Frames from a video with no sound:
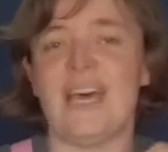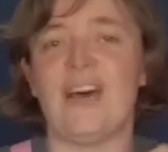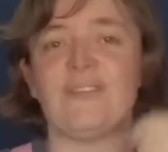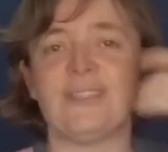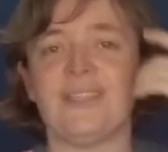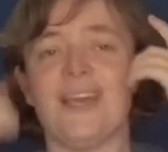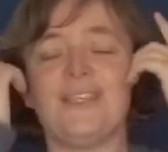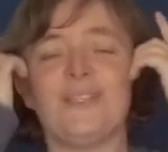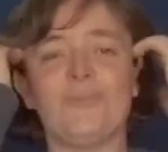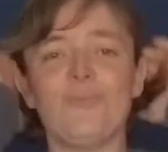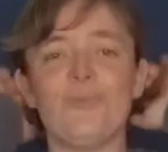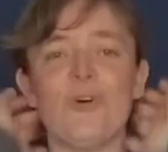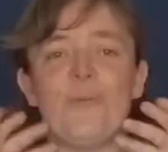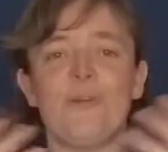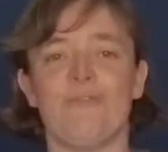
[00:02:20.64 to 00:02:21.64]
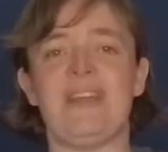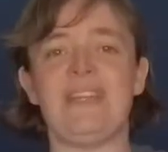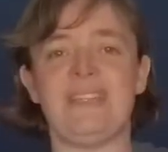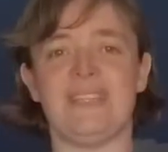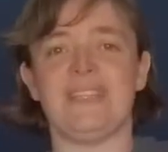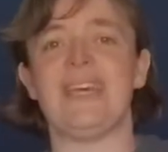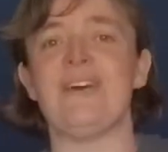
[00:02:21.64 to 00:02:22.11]
ourselves nice and warm and
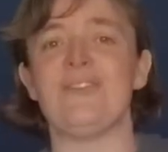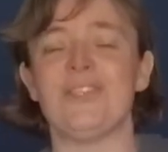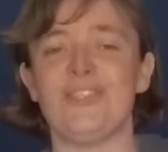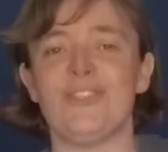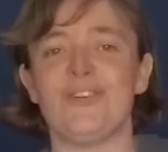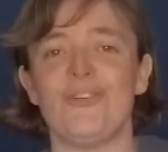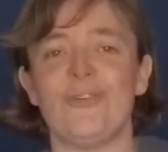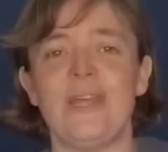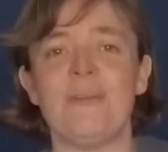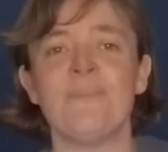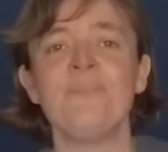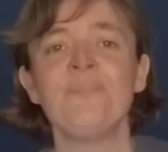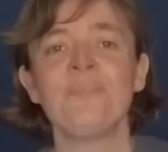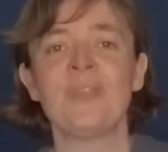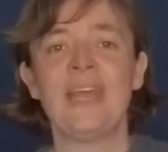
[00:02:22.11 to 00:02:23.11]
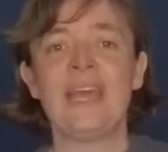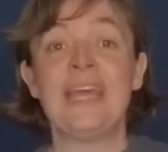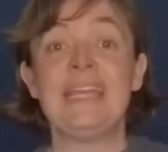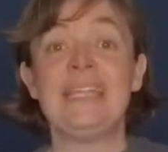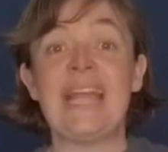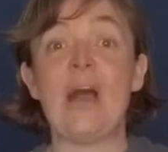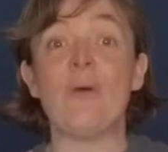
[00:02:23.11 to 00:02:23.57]
ready to tell the story.
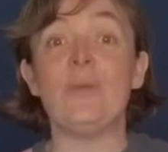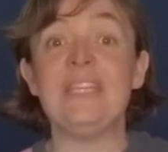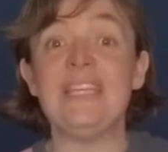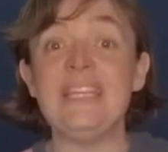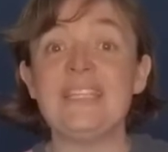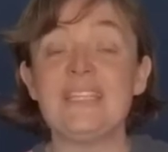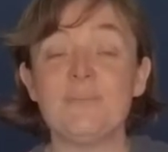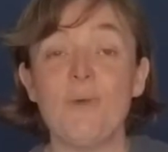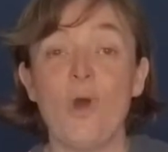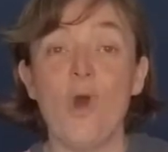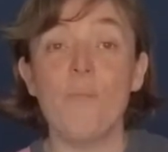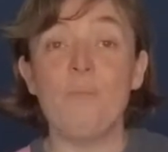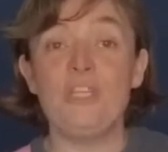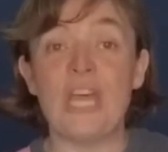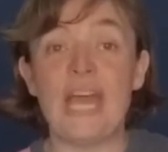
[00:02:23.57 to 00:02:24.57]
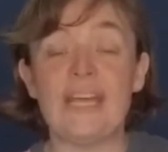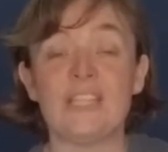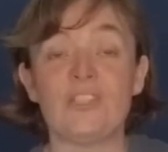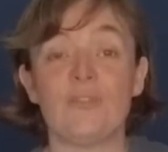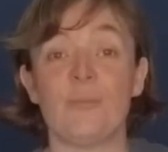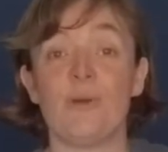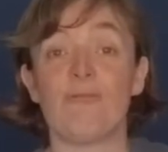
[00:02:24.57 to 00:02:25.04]
Now we need some
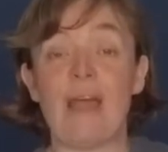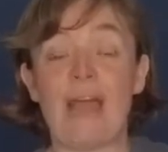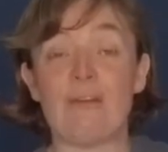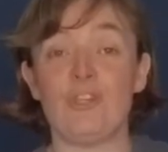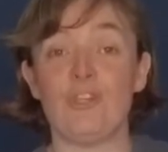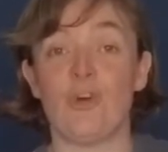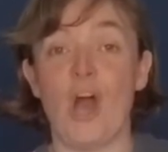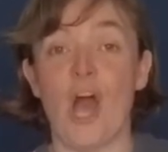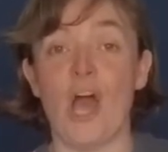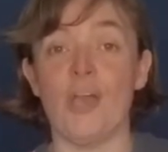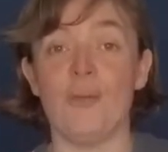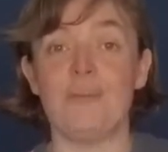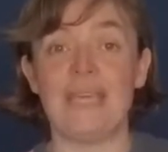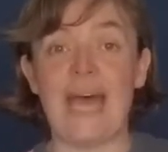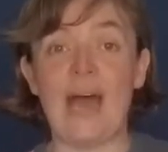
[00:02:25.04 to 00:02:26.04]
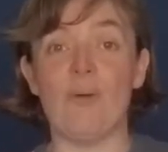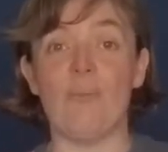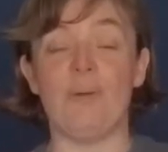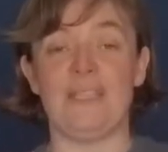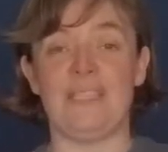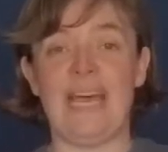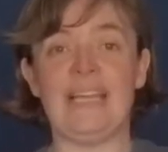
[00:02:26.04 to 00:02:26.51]
objects from around your home to help
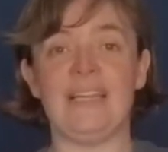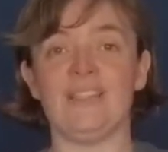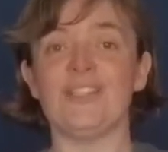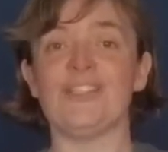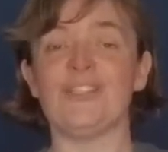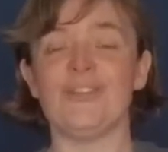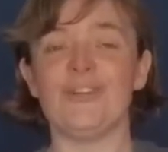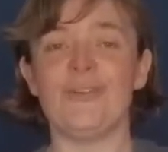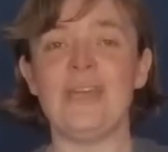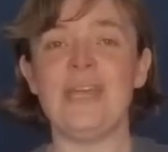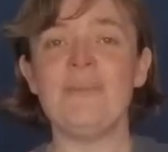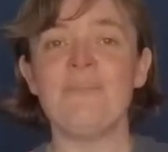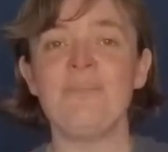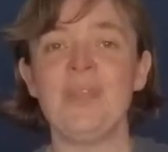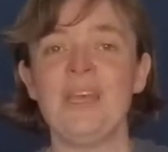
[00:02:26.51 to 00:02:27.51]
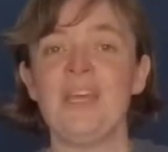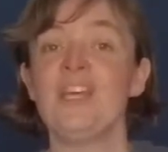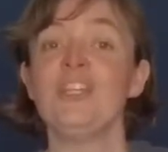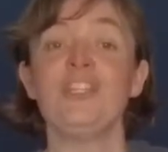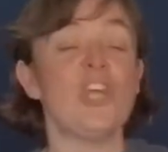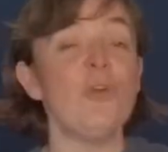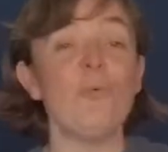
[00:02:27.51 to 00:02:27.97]
with telling the story.
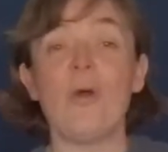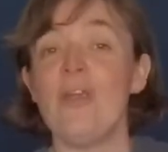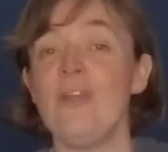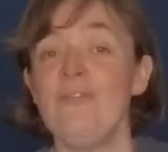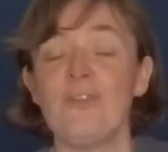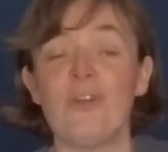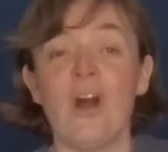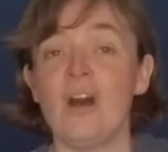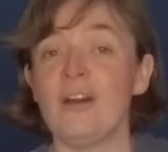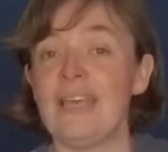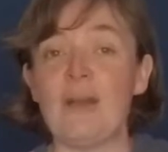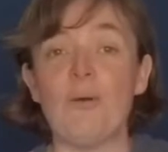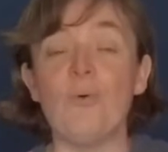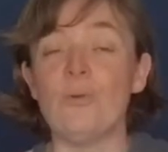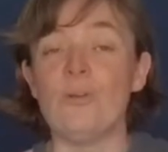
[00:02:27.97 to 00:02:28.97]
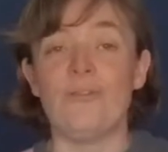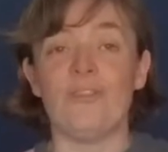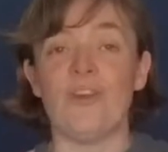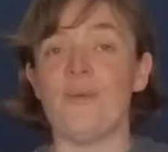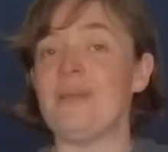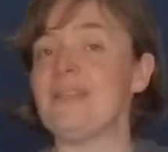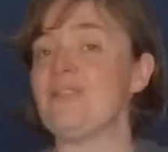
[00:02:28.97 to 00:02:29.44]
Don't worry if you can't get all of
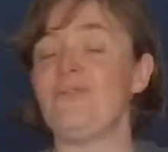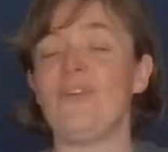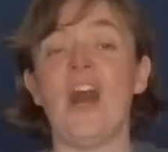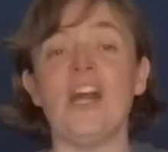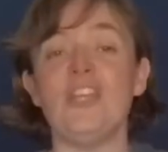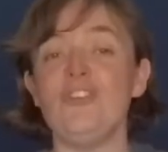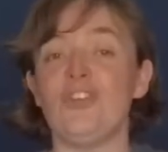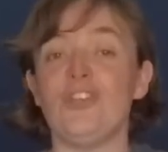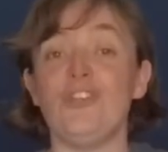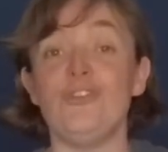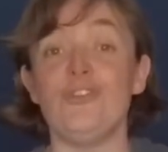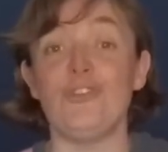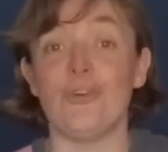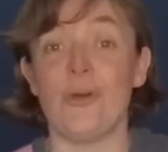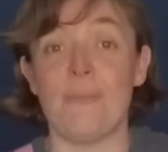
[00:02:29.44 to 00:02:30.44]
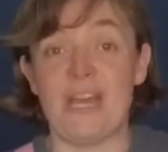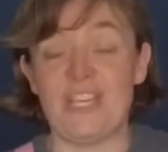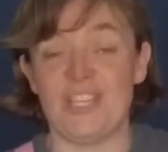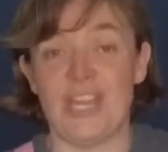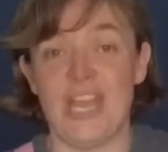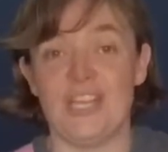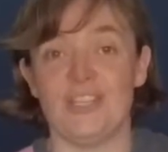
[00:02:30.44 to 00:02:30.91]
them, it's fine, you can use your
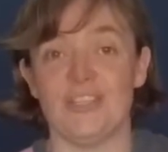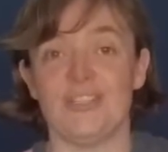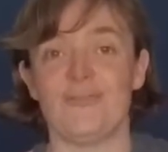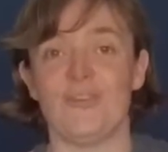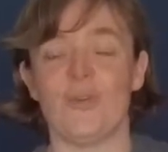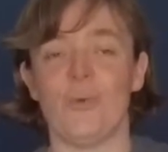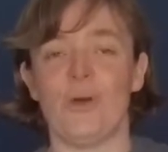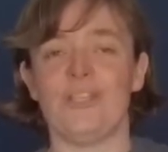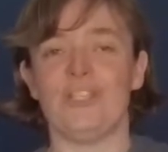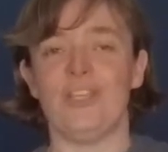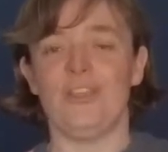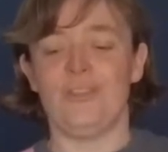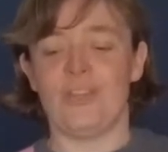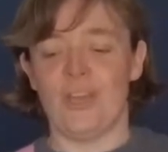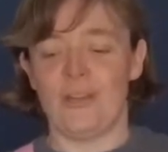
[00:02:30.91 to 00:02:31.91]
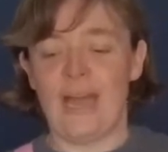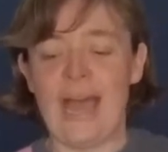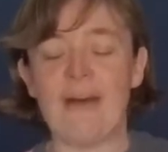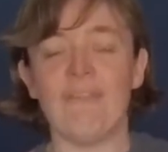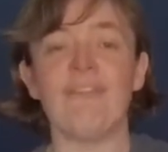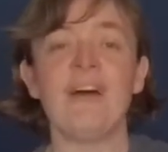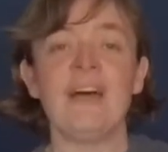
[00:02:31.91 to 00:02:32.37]
imaginations for the ones that you don't
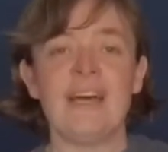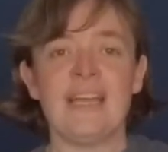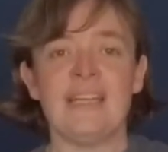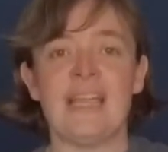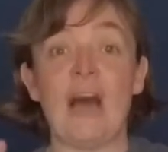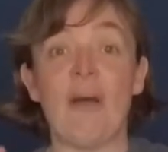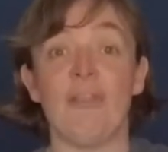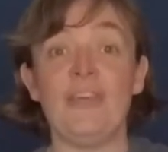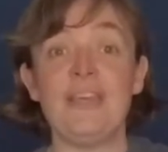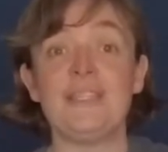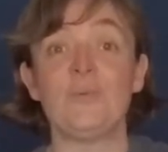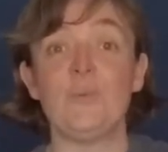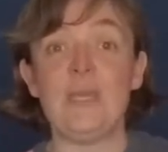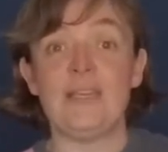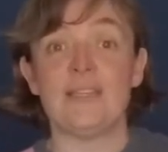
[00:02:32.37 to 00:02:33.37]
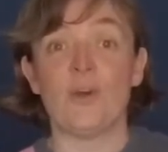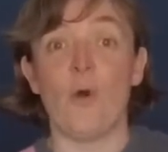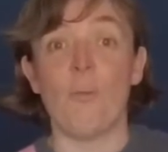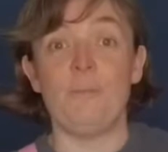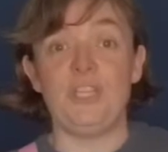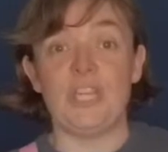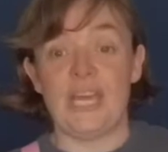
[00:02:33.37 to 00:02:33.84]
have. Now this week's
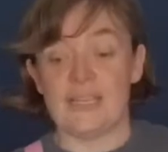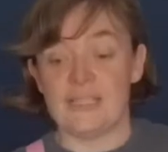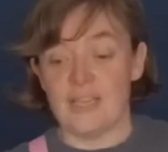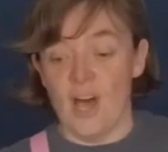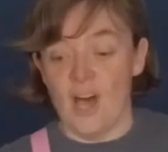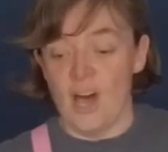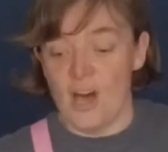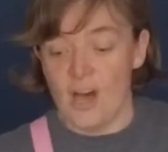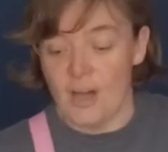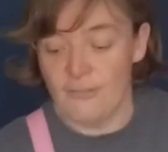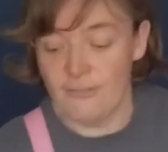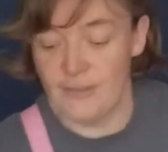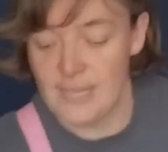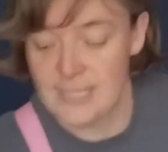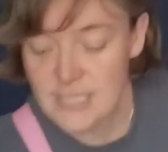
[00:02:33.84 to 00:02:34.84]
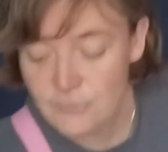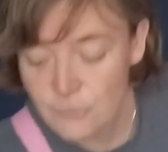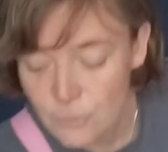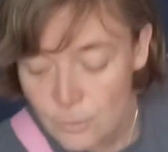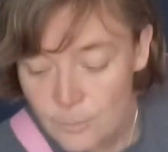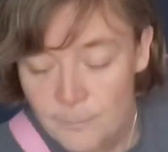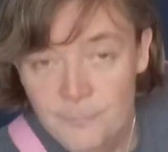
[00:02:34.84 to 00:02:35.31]
objects are, first of
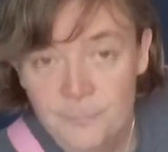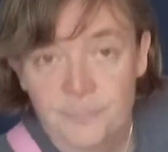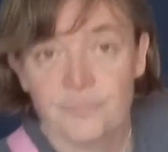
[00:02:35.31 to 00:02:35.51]
all,